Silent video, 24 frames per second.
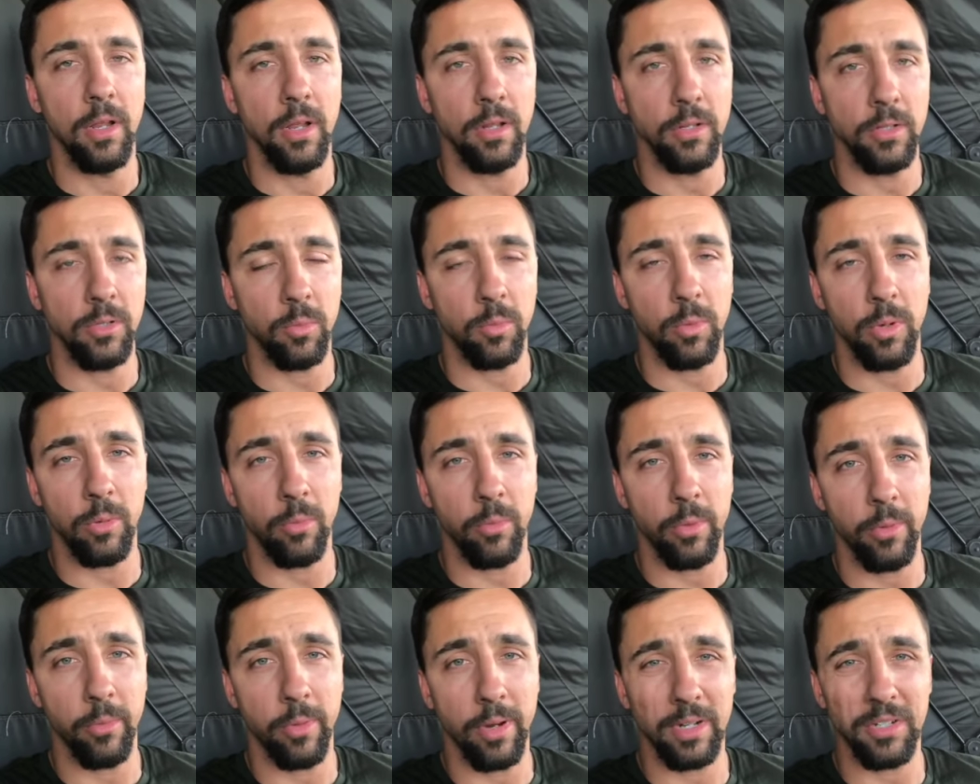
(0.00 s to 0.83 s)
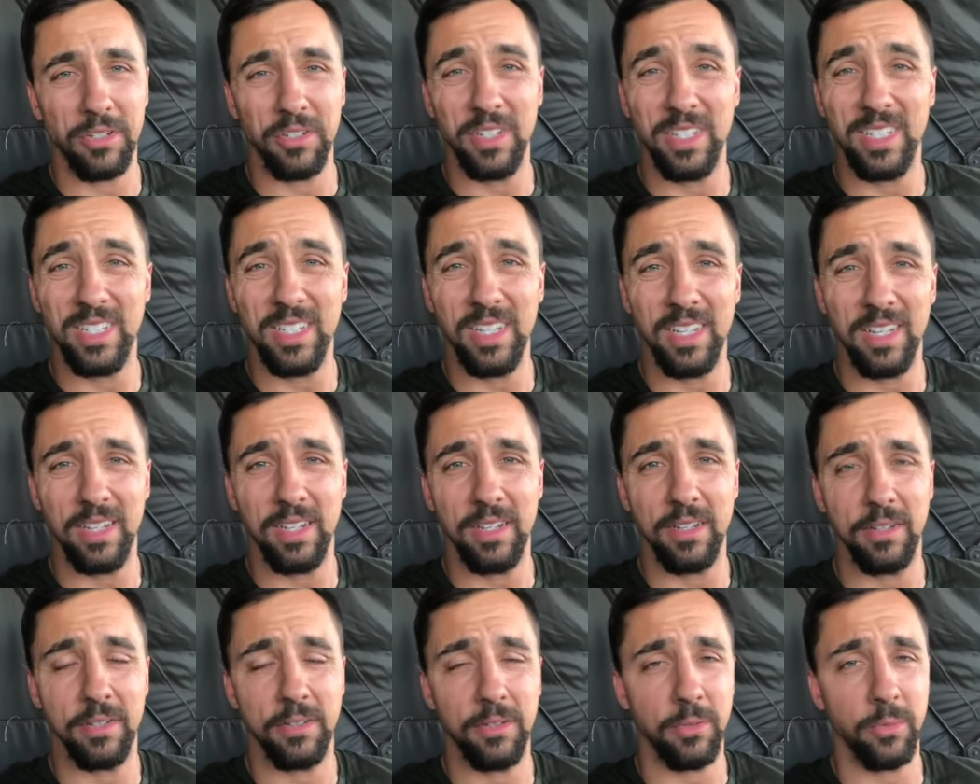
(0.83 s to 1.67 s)
to what we were actually
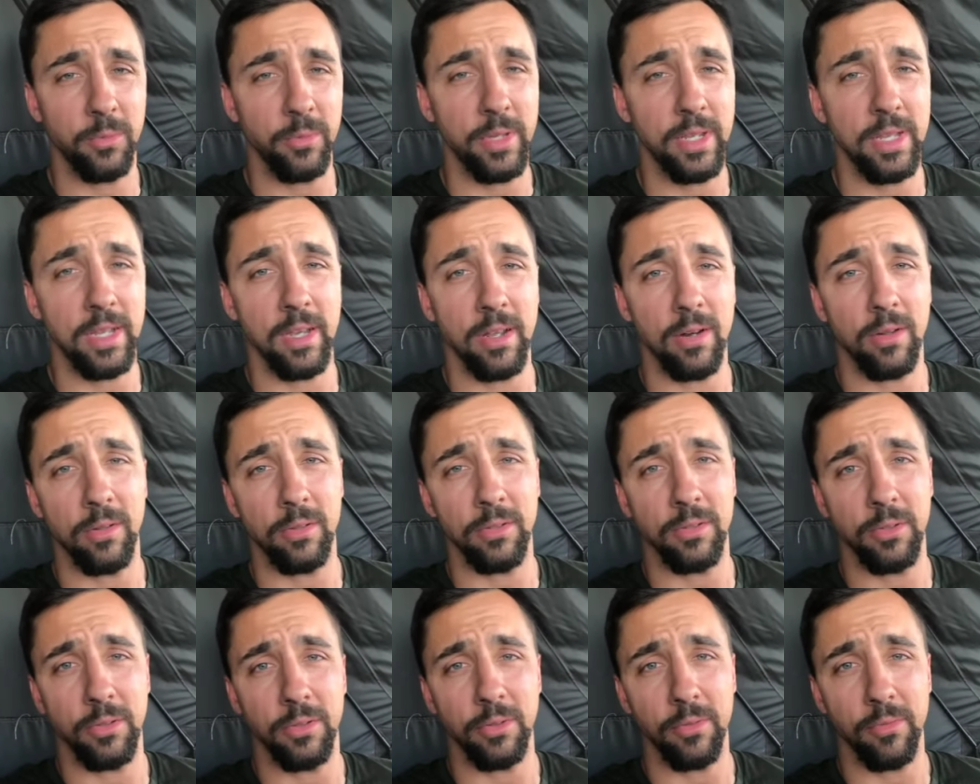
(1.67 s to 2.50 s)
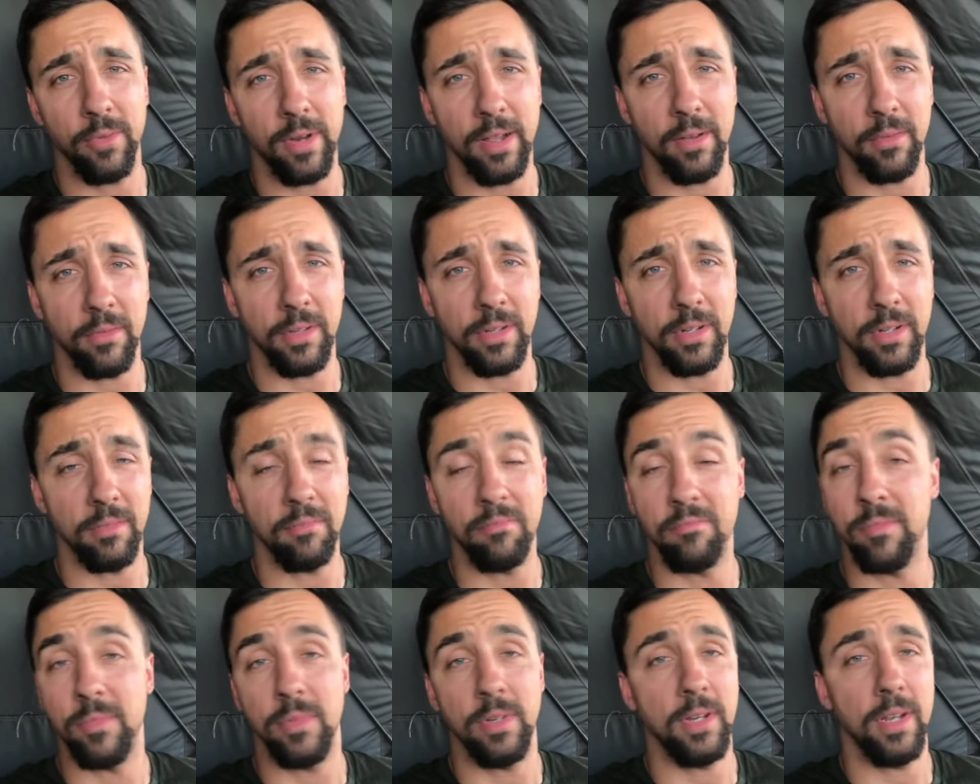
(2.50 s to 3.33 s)
seeing. So we got all turned around and
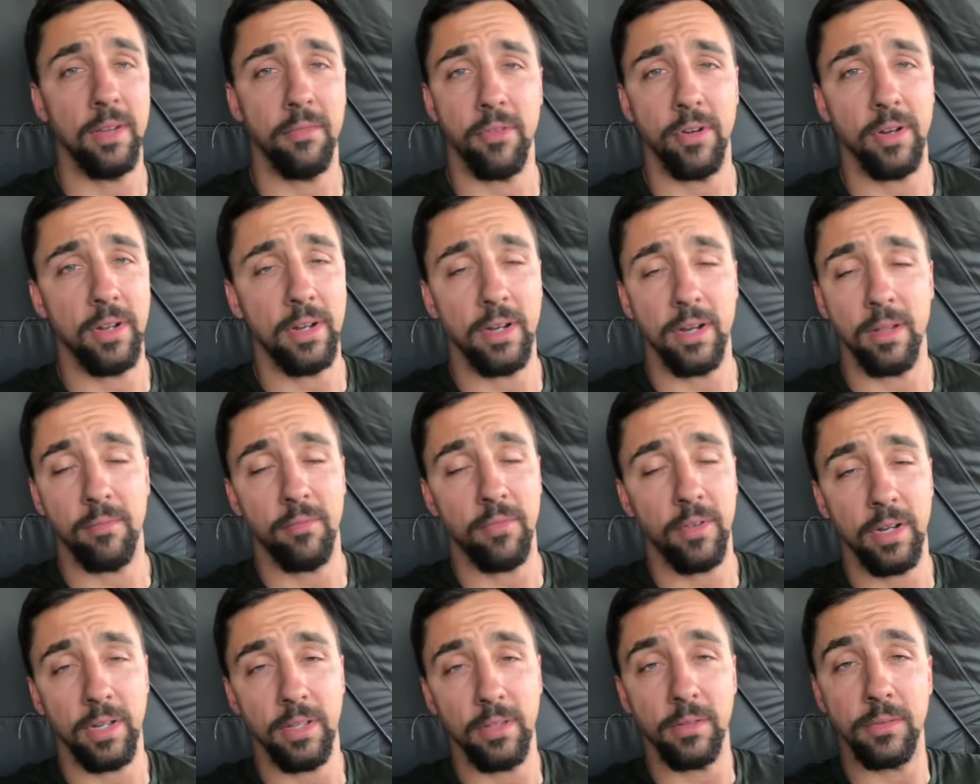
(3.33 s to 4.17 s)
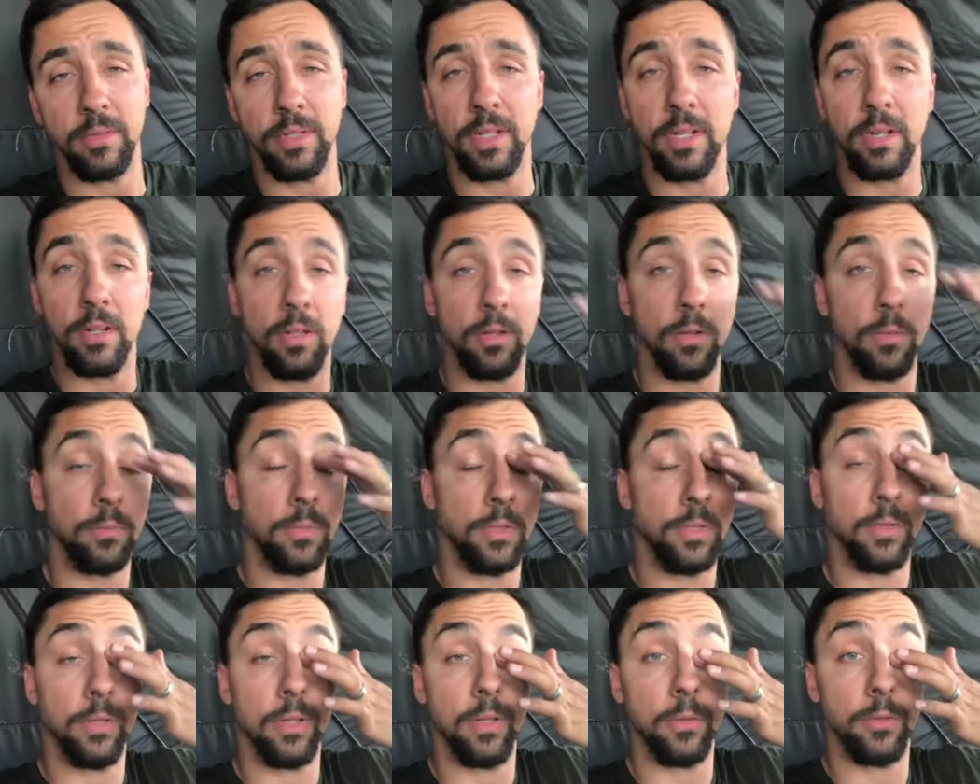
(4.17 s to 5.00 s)
never ended up finding those antelope.
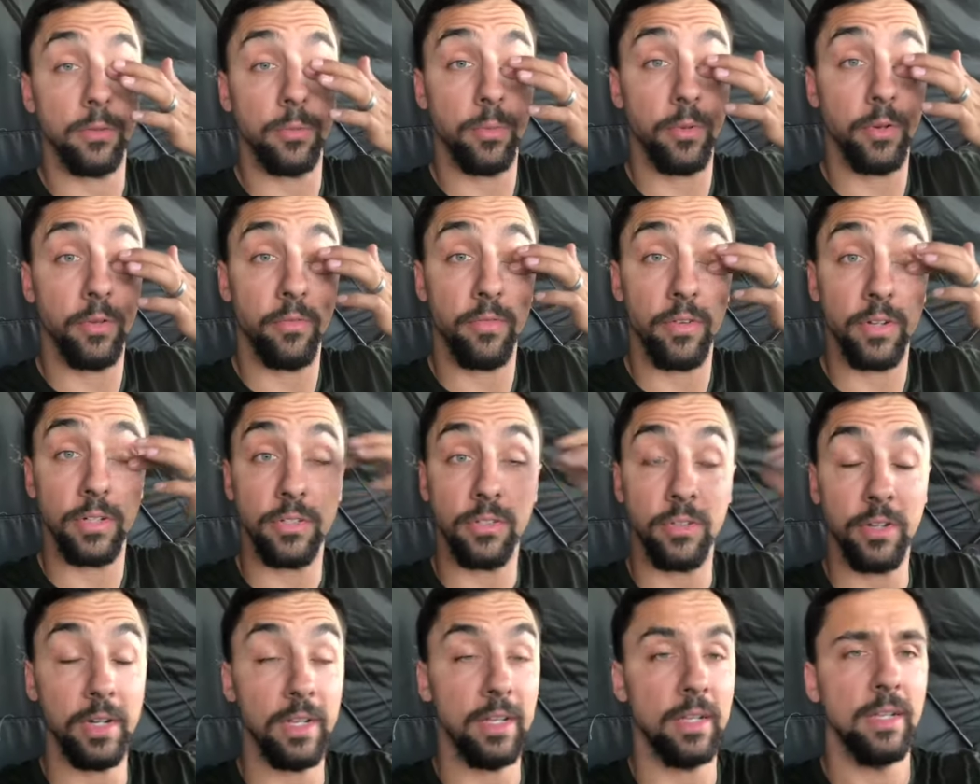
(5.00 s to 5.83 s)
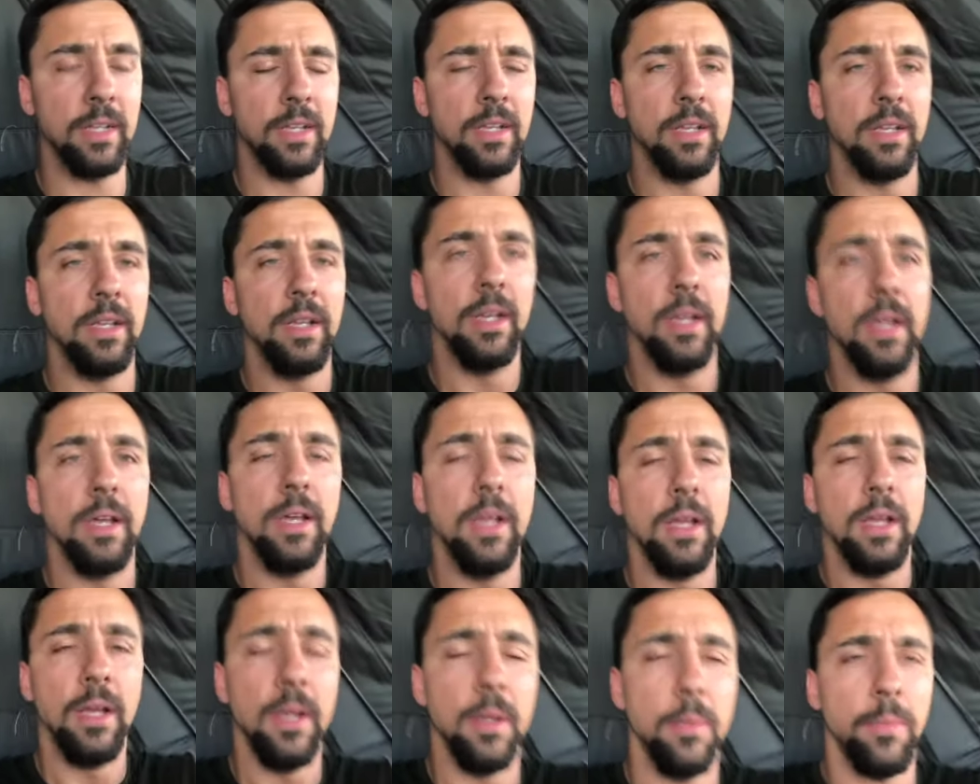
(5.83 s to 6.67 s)
So that was pretty frustrating.
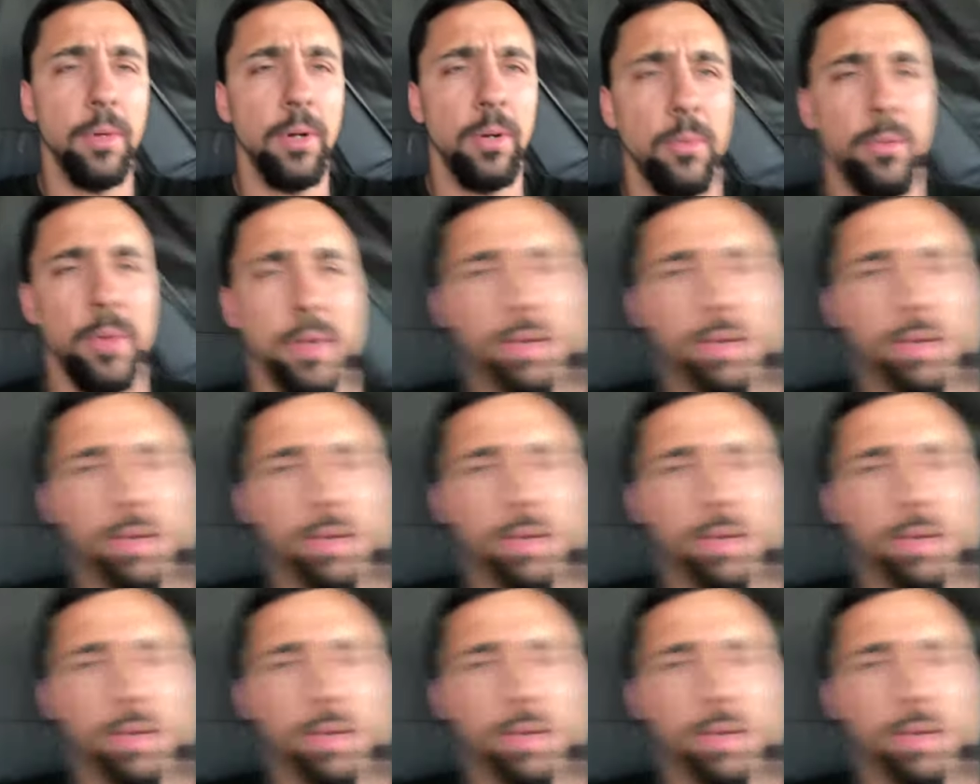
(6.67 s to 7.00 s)
But we